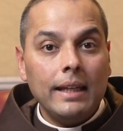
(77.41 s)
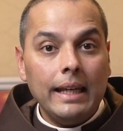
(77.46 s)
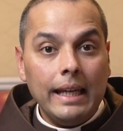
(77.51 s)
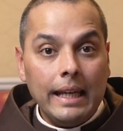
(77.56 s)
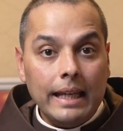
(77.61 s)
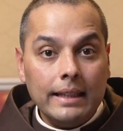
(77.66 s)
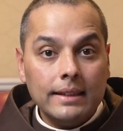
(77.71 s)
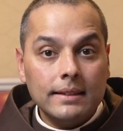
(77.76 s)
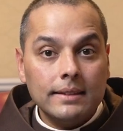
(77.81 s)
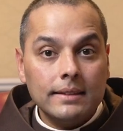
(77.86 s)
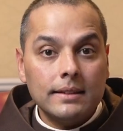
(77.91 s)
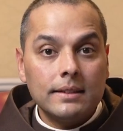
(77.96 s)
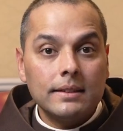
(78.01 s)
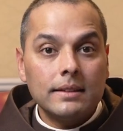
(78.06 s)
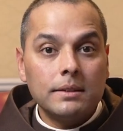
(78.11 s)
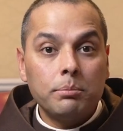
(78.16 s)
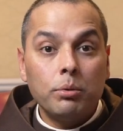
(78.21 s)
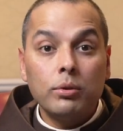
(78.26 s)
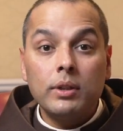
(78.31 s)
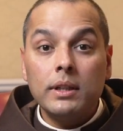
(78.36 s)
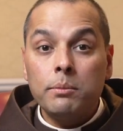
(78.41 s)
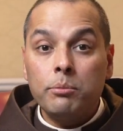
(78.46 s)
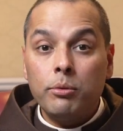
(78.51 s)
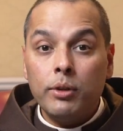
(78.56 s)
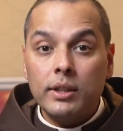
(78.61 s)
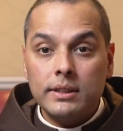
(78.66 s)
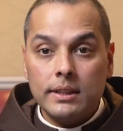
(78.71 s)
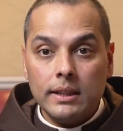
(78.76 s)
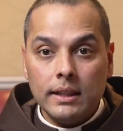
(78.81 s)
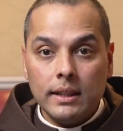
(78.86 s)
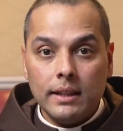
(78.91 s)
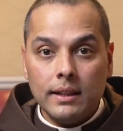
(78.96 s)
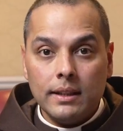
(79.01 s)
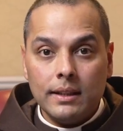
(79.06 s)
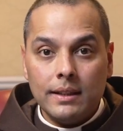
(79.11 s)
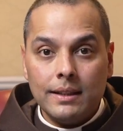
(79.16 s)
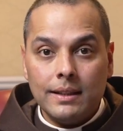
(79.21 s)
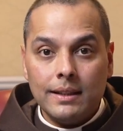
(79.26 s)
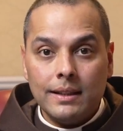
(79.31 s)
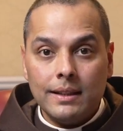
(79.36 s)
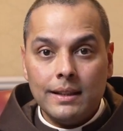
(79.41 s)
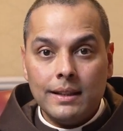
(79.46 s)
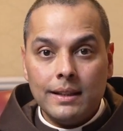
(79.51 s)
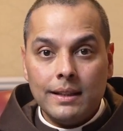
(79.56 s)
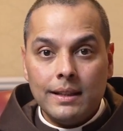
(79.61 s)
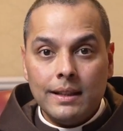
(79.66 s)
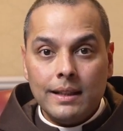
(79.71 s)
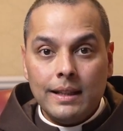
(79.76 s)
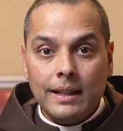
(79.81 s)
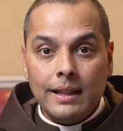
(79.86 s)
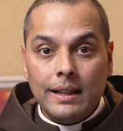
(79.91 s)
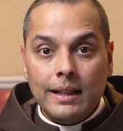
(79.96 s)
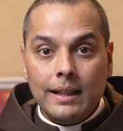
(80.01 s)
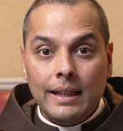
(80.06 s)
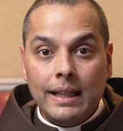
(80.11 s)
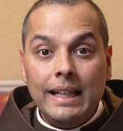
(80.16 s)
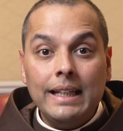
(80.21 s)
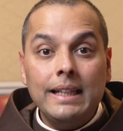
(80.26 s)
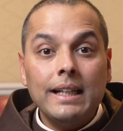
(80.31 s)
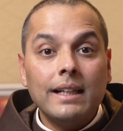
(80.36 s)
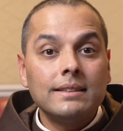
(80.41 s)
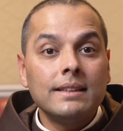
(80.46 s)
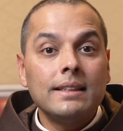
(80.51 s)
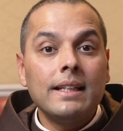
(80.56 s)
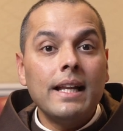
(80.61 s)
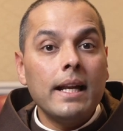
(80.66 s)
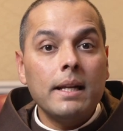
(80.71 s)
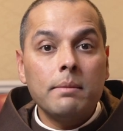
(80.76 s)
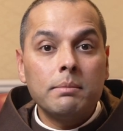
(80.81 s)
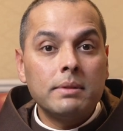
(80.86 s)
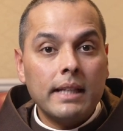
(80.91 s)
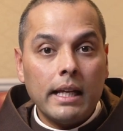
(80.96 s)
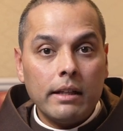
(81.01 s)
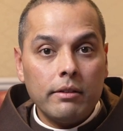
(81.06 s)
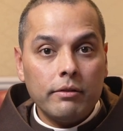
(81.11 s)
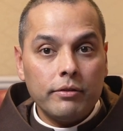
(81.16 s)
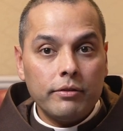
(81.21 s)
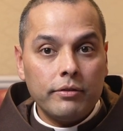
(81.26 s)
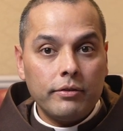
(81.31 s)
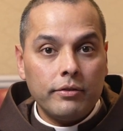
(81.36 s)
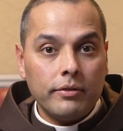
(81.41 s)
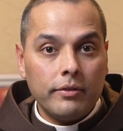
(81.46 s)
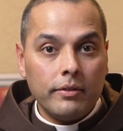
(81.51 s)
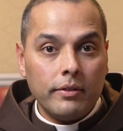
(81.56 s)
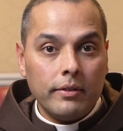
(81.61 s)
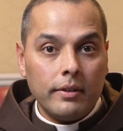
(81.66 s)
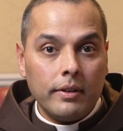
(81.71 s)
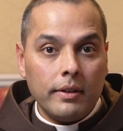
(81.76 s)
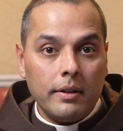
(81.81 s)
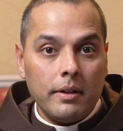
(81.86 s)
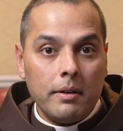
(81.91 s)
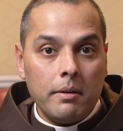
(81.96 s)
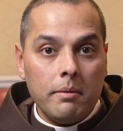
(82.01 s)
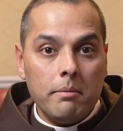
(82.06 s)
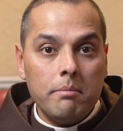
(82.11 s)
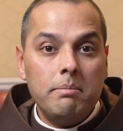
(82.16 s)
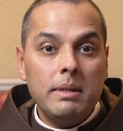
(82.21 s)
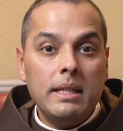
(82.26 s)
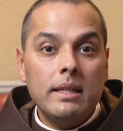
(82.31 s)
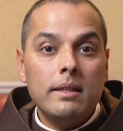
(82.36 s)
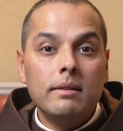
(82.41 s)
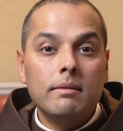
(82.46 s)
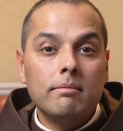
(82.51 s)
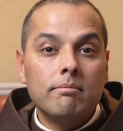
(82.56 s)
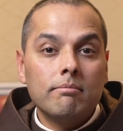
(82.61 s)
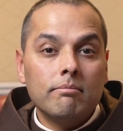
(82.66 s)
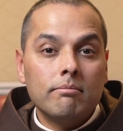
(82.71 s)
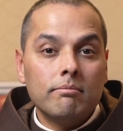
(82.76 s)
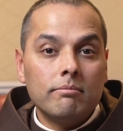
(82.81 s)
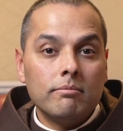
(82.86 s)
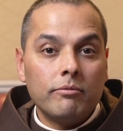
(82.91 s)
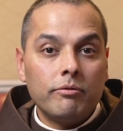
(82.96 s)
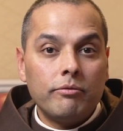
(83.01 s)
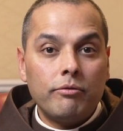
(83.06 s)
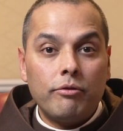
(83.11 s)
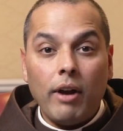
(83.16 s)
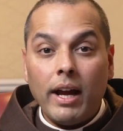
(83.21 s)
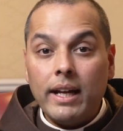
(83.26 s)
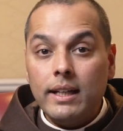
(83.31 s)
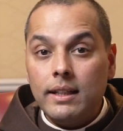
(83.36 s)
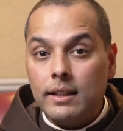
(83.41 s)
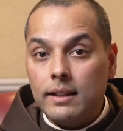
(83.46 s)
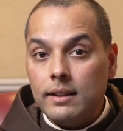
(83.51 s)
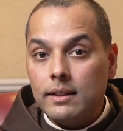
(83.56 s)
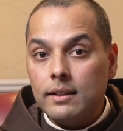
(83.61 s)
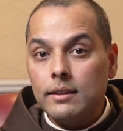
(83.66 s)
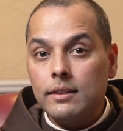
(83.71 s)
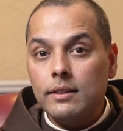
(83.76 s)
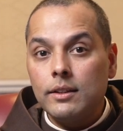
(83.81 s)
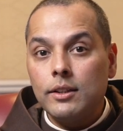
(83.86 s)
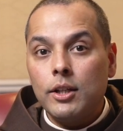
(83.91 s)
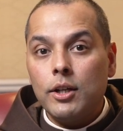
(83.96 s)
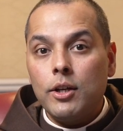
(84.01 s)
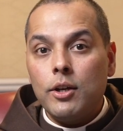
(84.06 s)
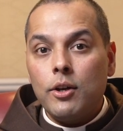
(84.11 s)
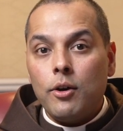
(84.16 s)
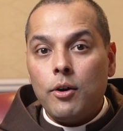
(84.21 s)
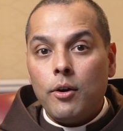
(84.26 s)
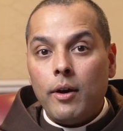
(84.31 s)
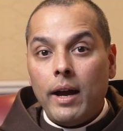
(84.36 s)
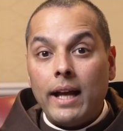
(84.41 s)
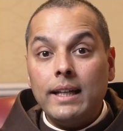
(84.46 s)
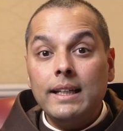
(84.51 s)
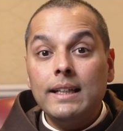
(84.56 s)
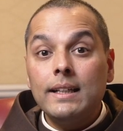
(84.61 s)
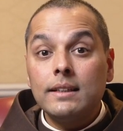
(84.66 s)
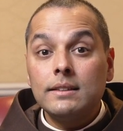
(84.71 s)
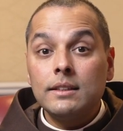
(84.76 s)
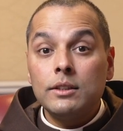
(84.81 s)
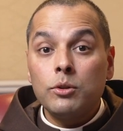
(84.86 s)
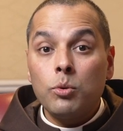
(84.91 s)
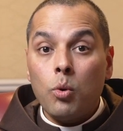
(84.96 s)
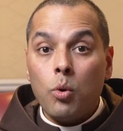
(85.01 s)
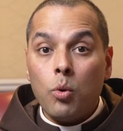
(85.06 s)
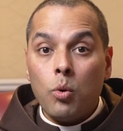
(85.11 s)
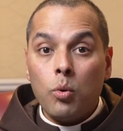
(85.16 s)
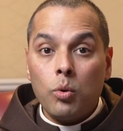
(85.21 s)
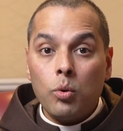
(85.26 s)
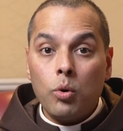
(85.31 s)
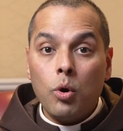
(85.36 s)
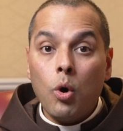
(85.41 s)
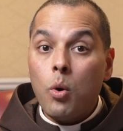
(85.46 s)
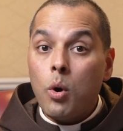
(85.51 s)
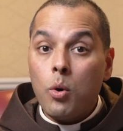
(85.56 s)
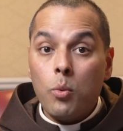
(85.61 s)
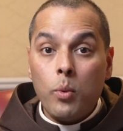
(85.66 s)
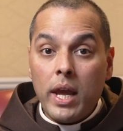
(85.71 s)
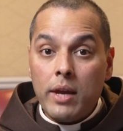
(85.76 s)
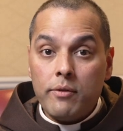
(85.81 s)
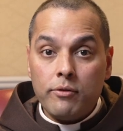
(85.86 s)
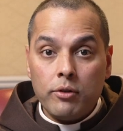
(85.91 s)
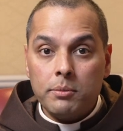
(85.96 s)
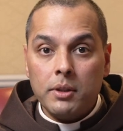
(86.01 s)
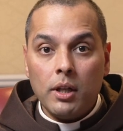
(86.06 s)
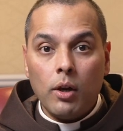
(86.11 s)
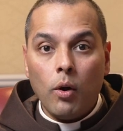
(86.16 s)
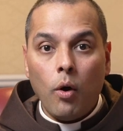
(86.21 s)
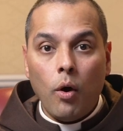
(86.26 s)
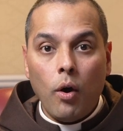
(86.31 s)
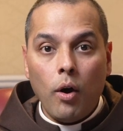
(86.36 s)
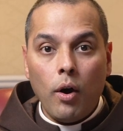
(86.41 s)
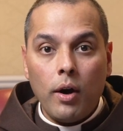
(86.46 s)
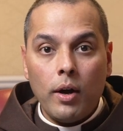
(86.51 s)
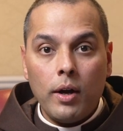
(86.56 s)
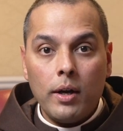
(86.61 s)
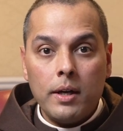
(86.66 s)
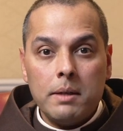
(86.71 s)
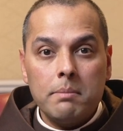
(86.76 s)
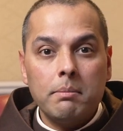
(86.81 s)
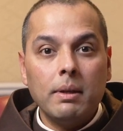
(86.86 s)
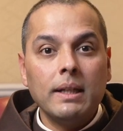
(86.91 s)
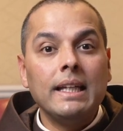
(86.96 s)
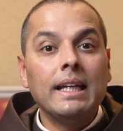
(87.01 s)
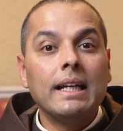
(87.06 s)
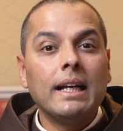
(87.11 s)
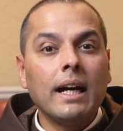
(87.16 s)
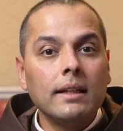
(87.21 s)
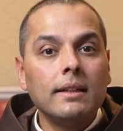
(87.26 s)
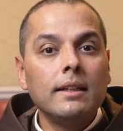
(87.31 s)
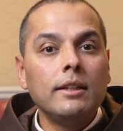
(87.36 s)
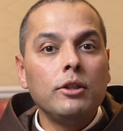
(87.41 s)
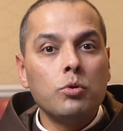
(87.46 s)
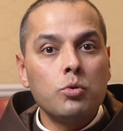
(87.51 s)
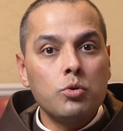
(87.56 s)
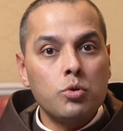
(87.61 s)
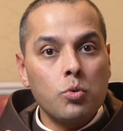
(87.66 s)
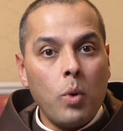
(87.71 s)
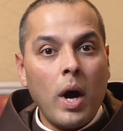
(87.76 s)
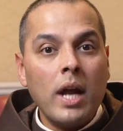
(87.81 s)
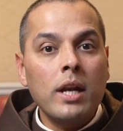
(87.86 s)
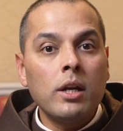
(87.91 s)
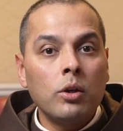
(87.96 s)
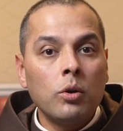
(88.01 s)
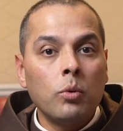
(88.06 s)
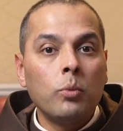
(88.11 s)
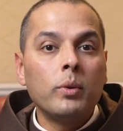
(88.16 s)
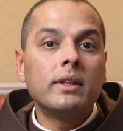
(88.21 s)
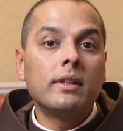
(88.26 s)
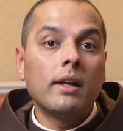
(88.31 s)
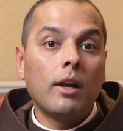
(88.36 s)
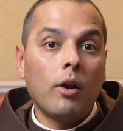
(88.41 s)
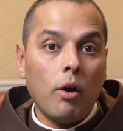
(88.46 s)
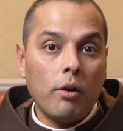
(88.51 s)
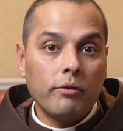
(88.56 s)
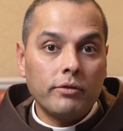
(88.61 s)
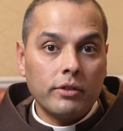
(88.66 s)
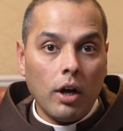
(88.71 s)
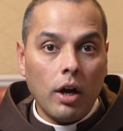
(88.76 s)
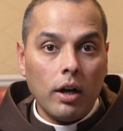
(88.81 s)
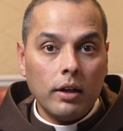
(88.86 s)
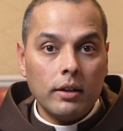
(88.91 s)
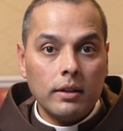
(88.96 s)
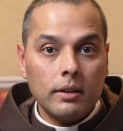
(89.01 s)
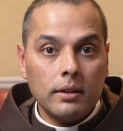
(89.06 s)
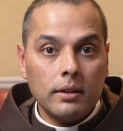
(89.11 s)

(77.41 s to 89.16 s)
is put in prison, he doesn't let himself be frightened and he doesn't go away from the law, but he continues one with the law of God.